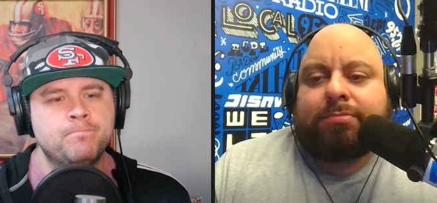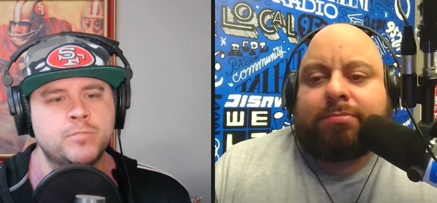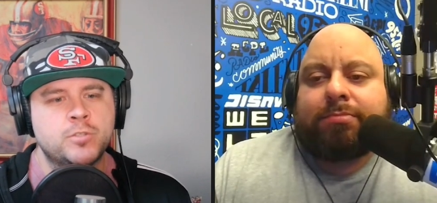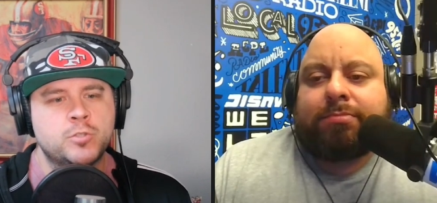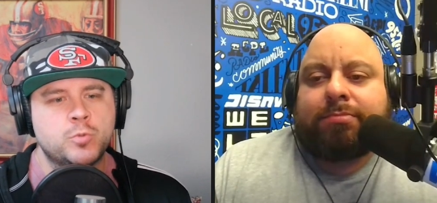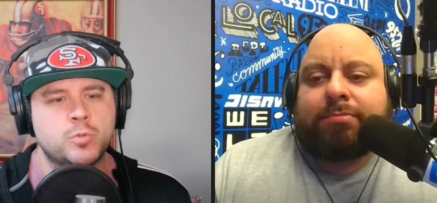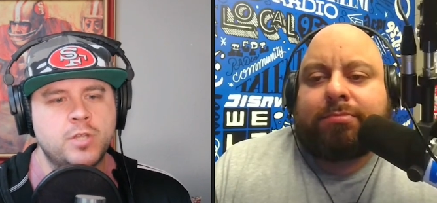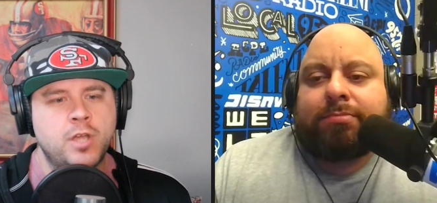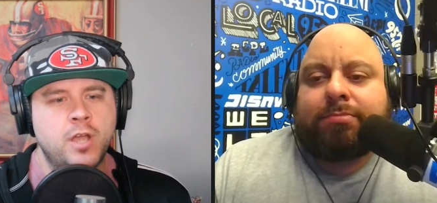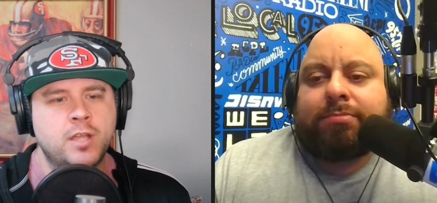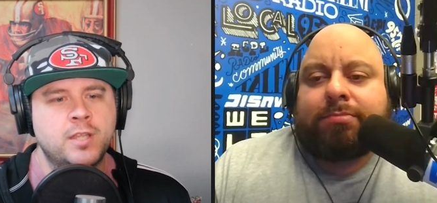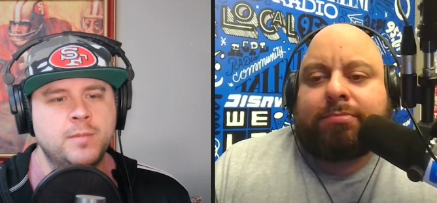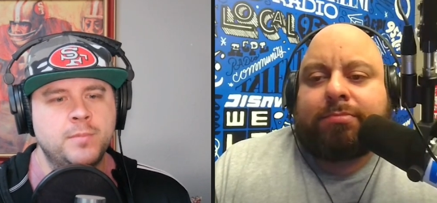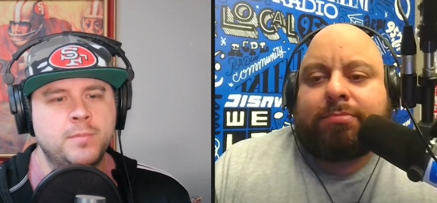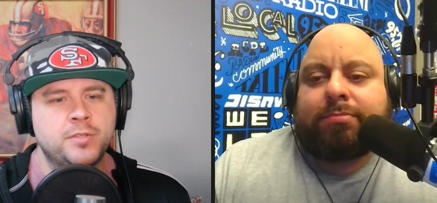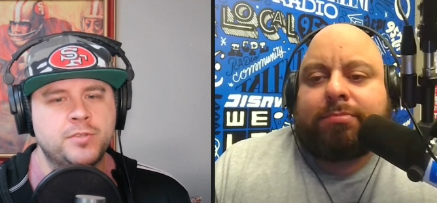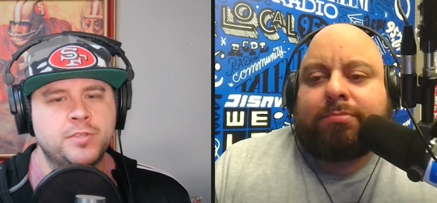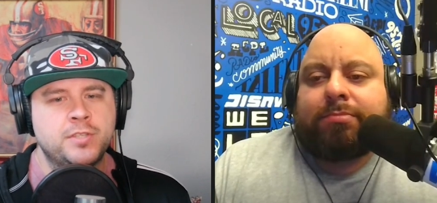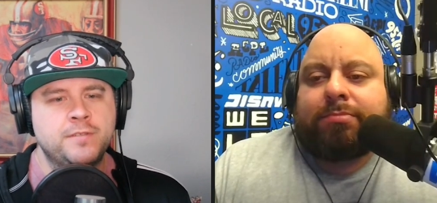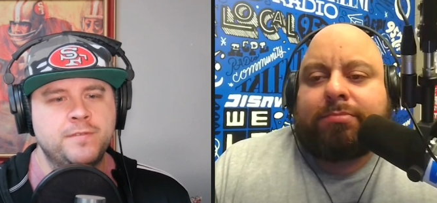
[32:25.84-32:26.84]
Speaker 1: because we're talking
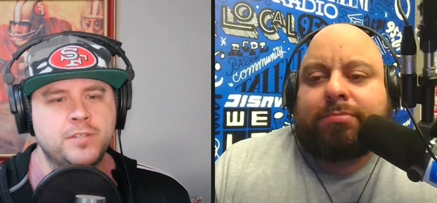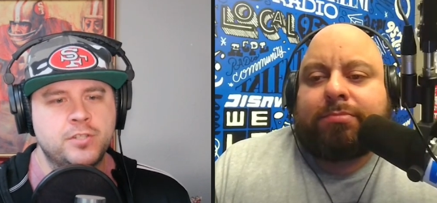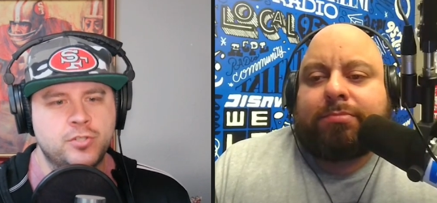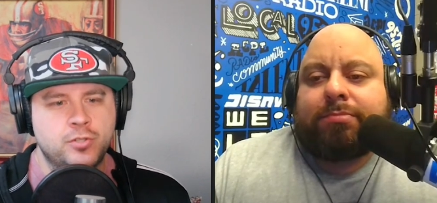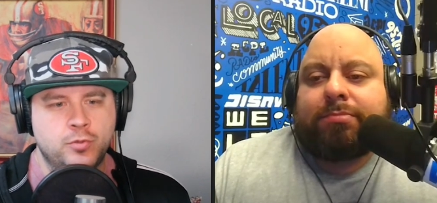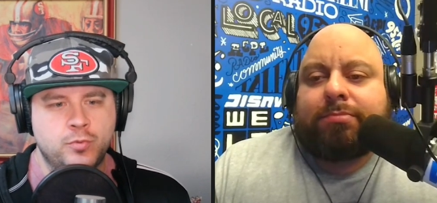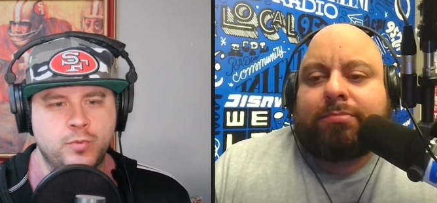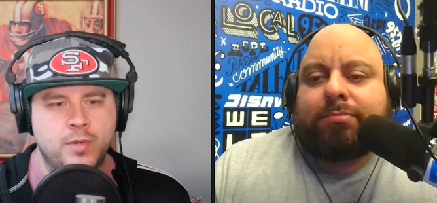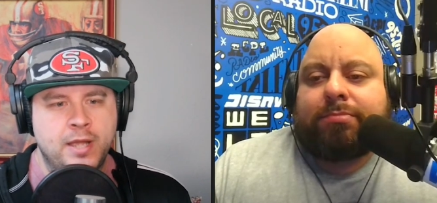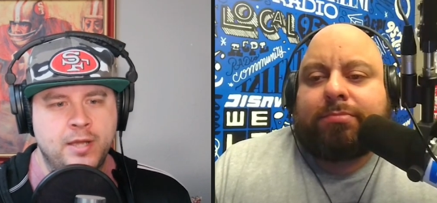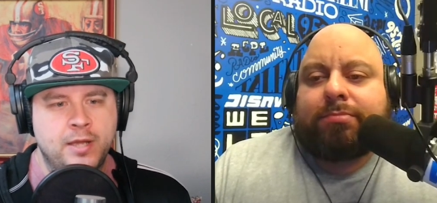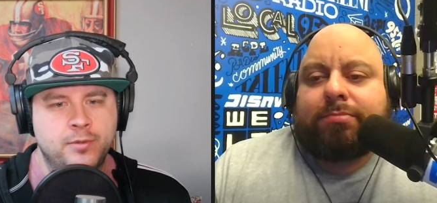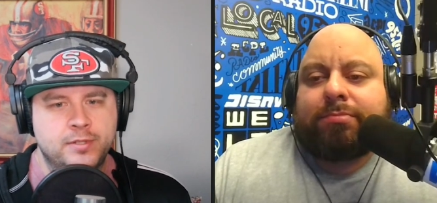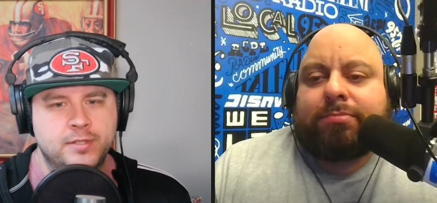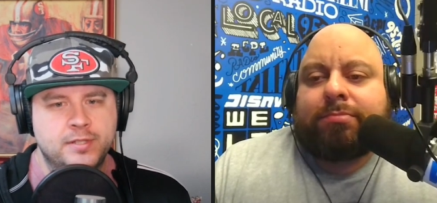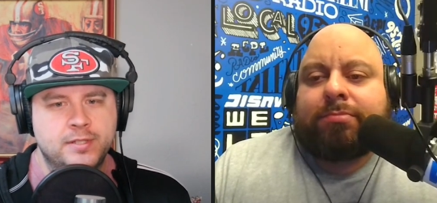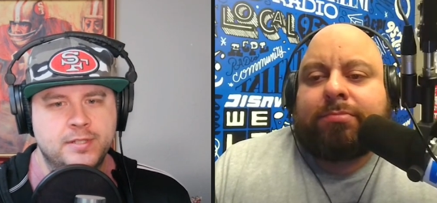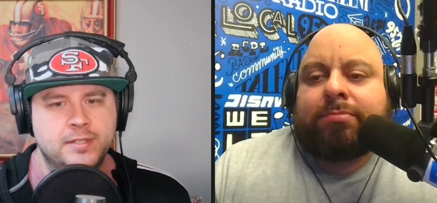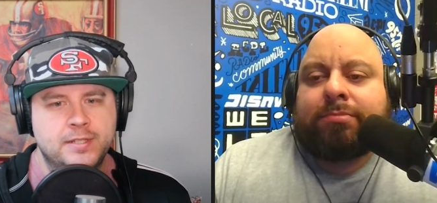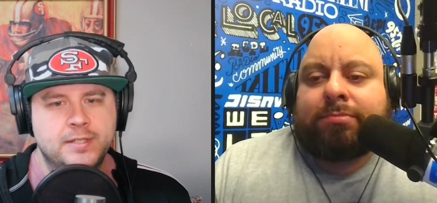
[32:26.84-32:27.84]
about the divisional round,